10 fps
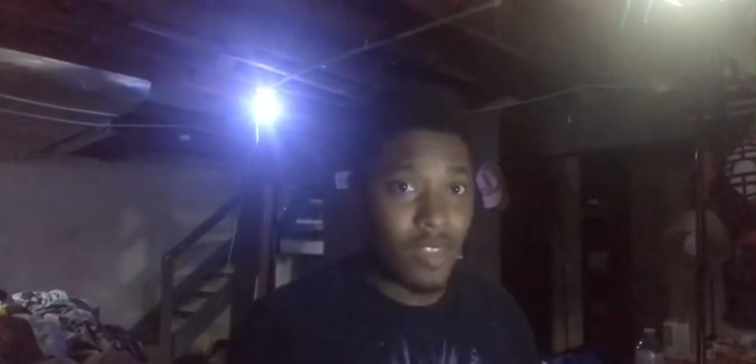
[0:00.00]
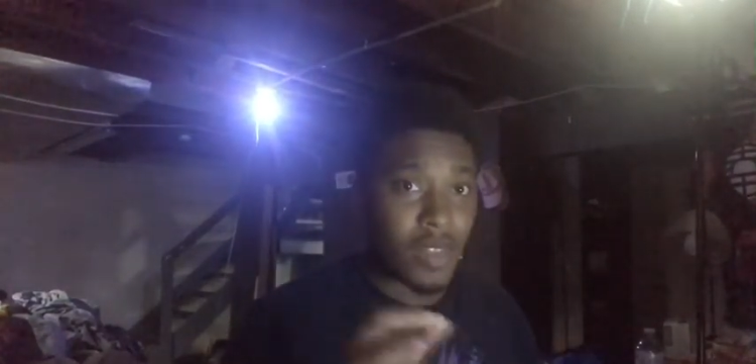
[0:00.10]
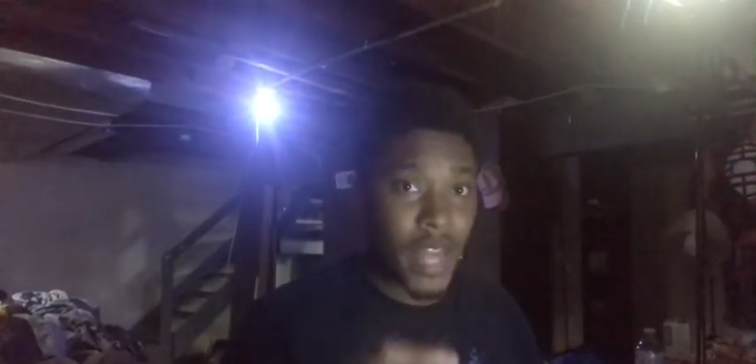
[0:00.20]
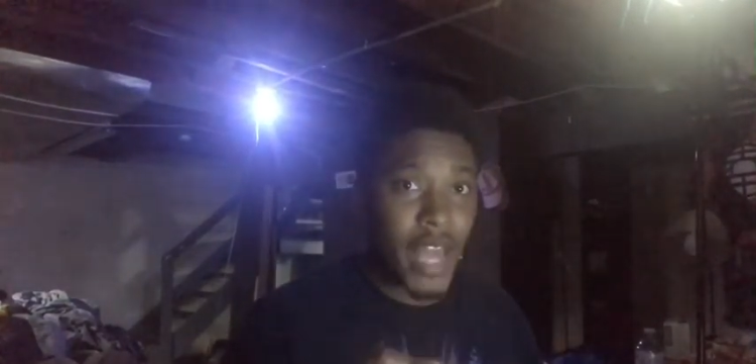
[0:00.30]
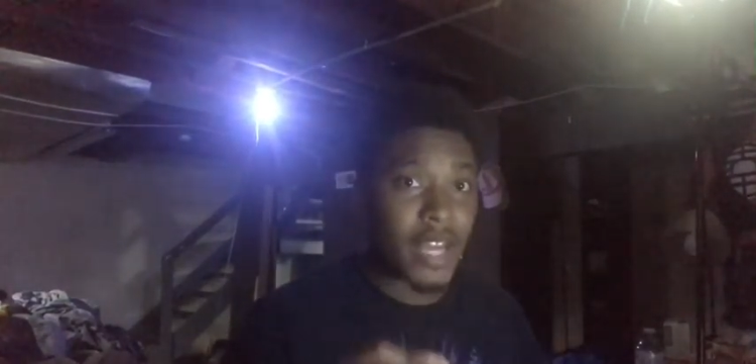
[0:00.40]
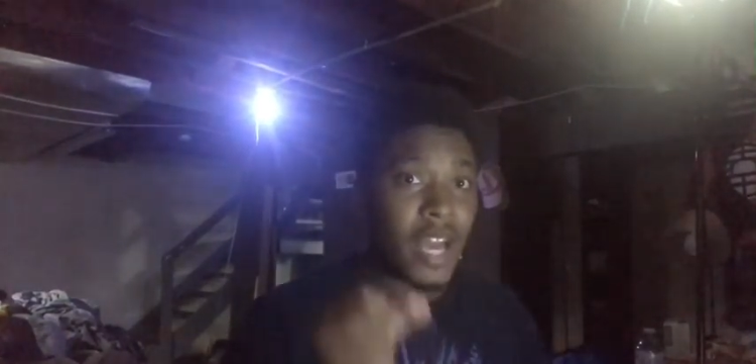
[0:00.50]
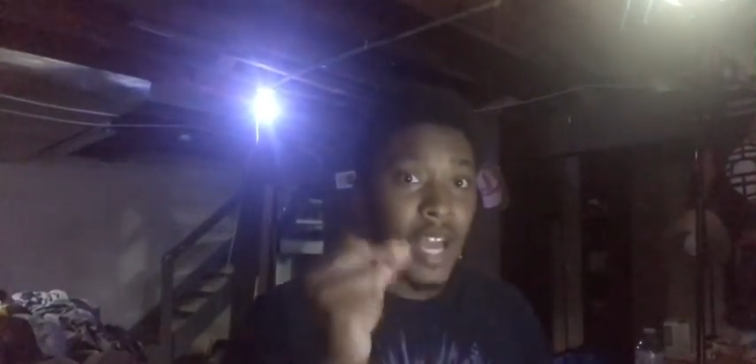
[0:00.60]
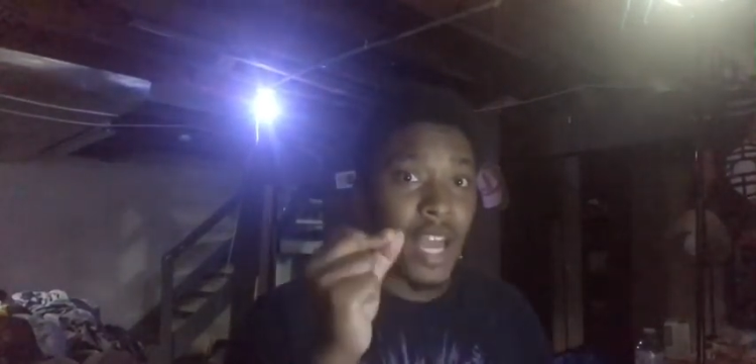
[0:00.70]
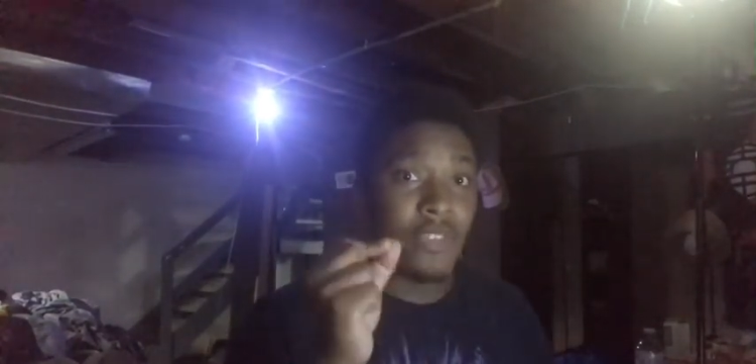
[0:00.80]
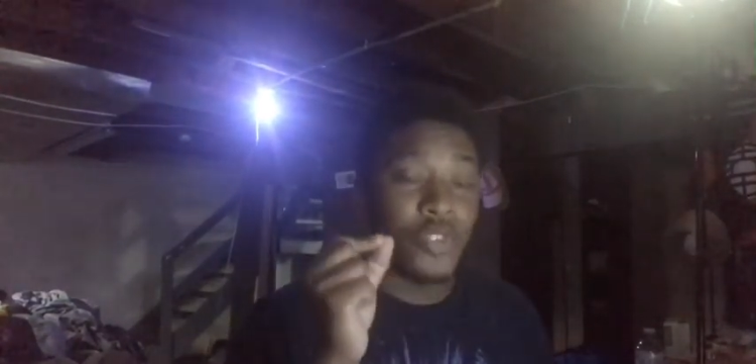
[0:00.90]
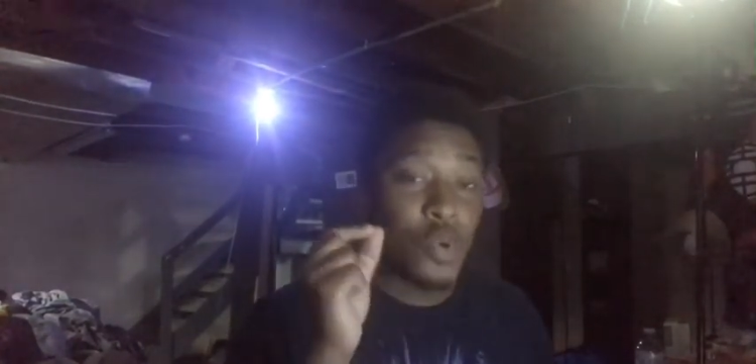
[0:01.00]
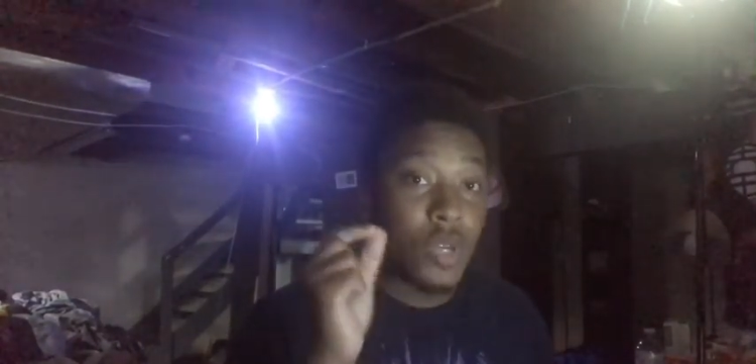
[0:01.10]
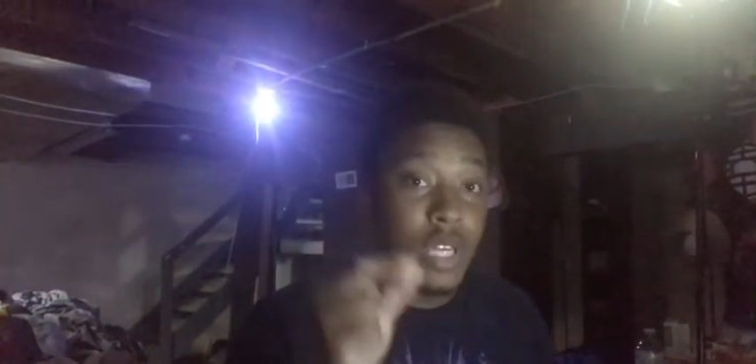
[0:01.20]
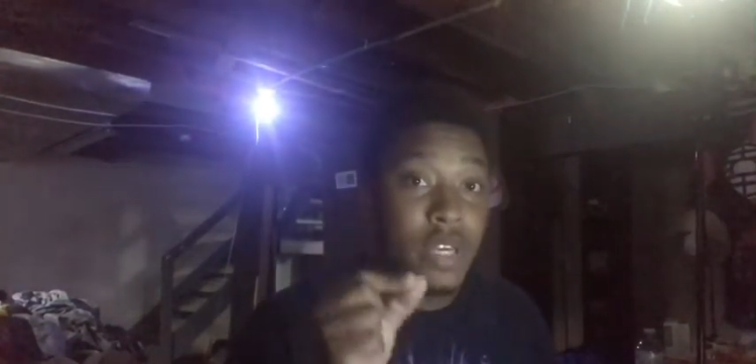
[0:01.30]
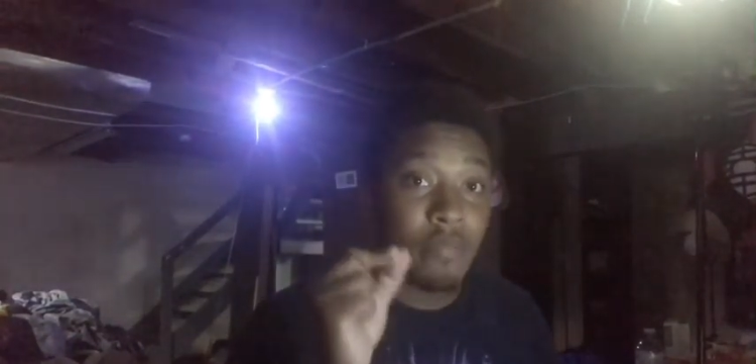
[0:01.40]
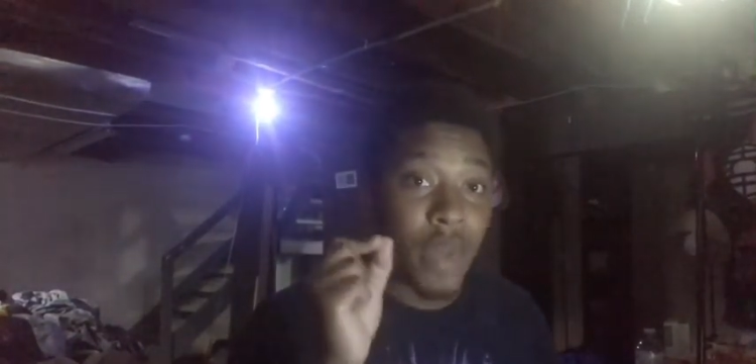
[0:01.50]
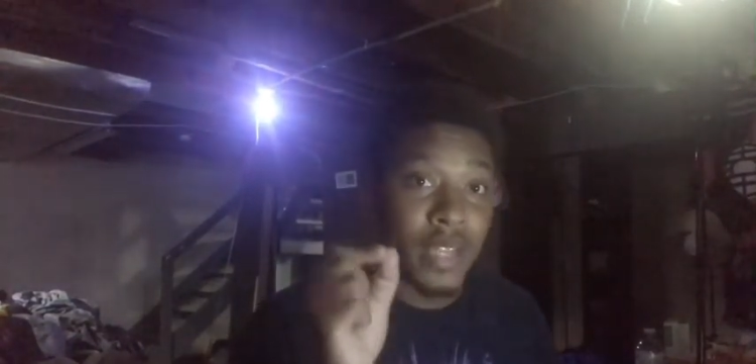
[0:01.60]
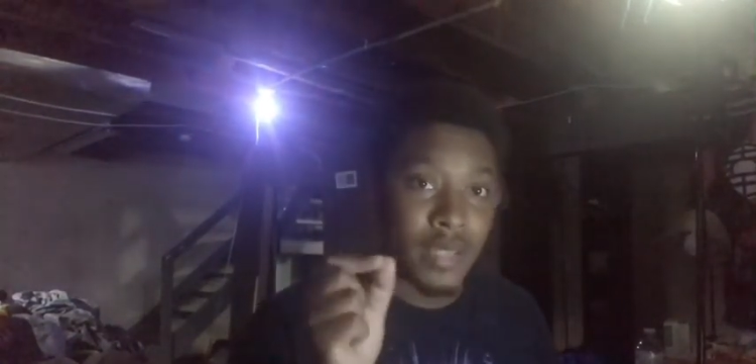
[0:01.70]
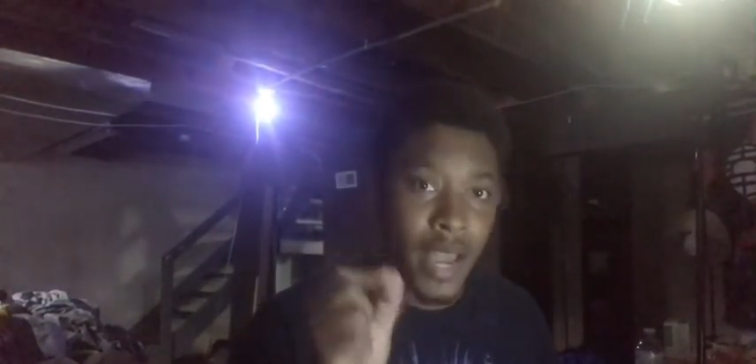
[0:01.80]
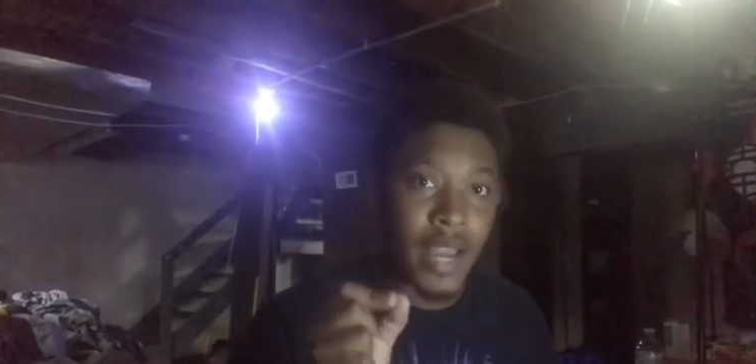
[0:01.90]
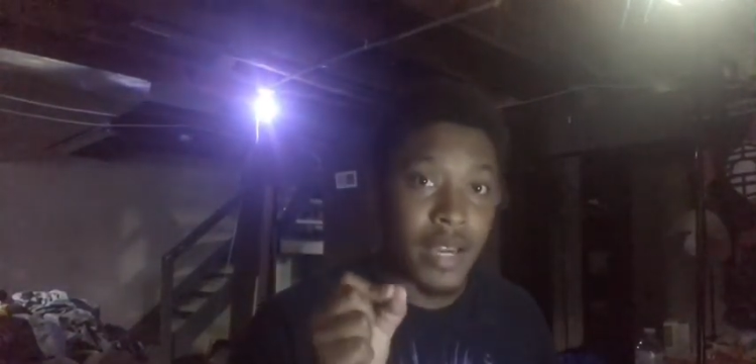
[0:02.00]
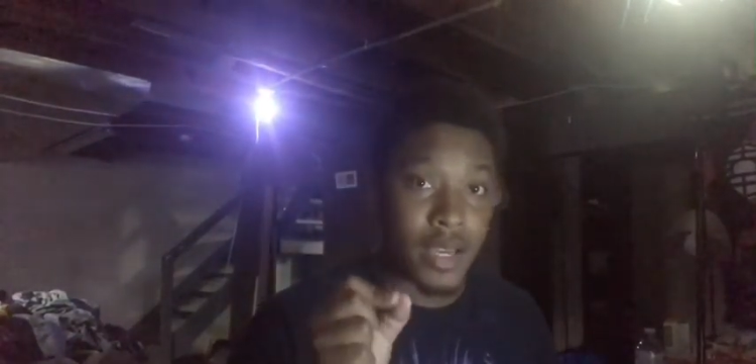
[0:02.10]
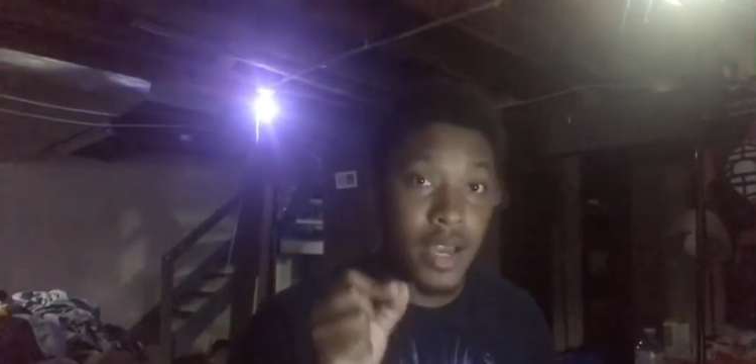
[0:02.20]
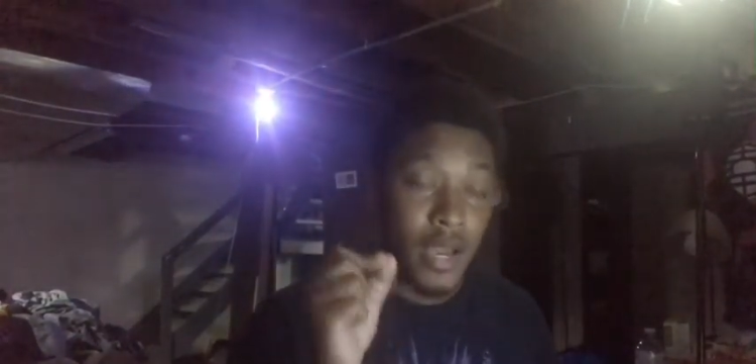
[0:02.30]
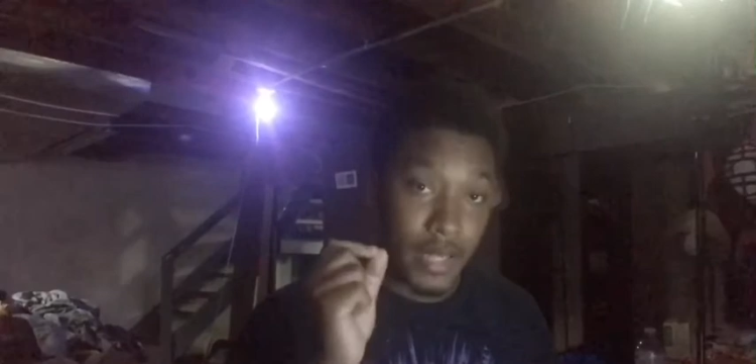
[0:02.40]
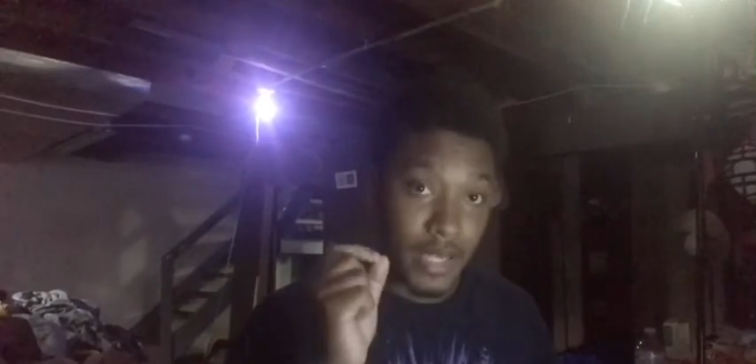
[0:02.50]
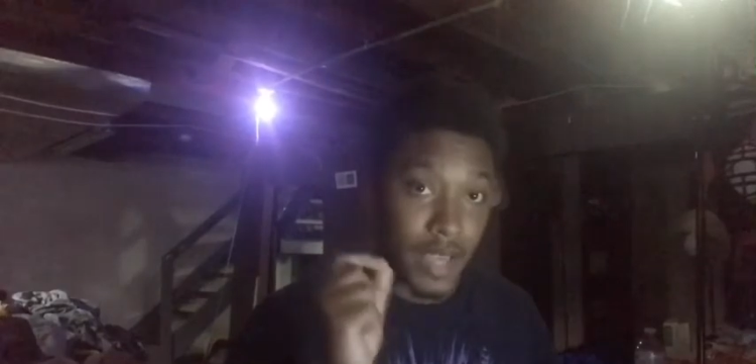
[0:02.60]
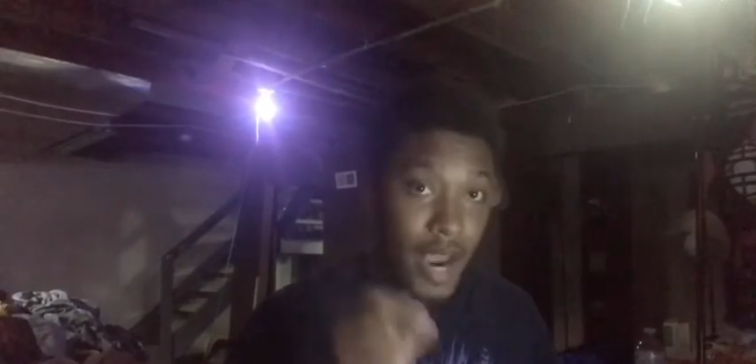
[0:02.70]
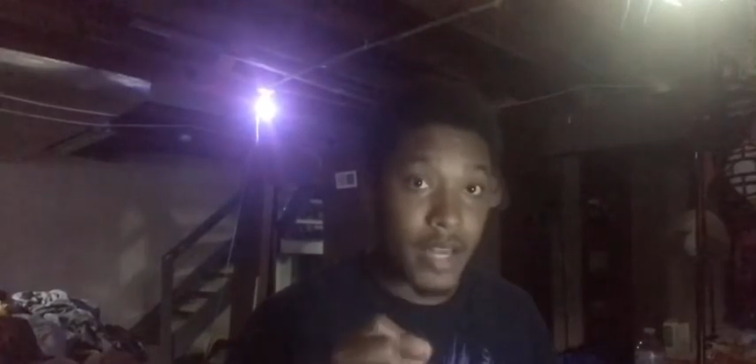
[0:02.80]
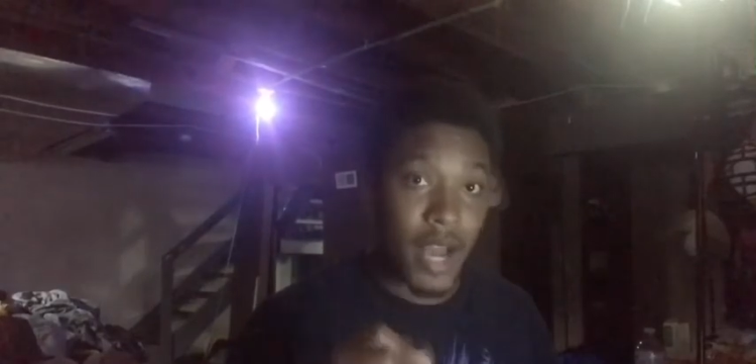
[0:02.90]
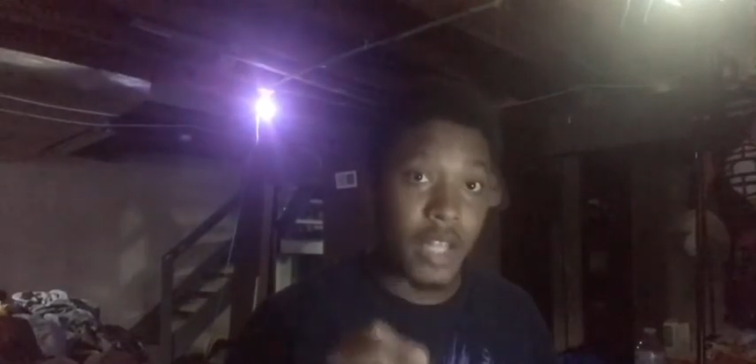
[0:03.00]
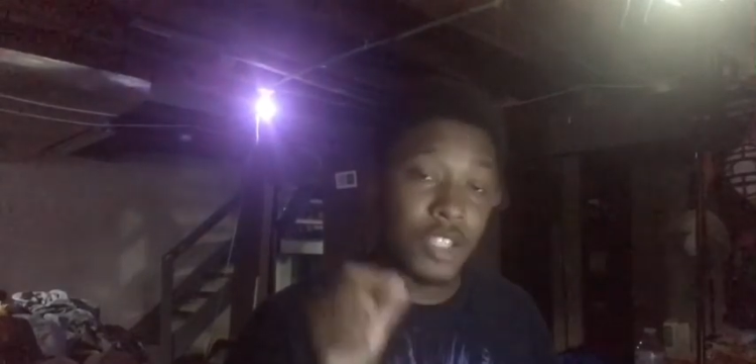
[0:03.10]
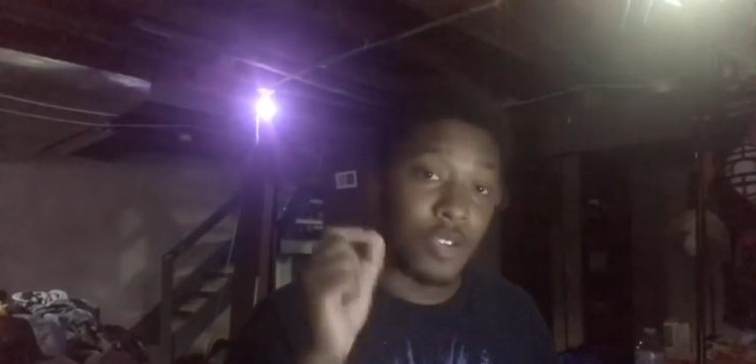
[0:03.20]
that if you keep maintaining this ideology,